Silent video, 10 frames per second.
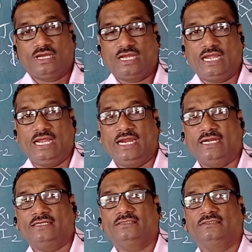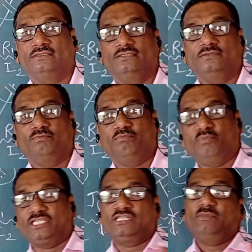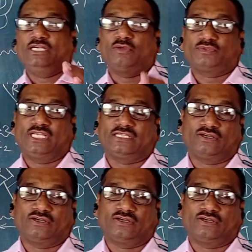and measurement of cell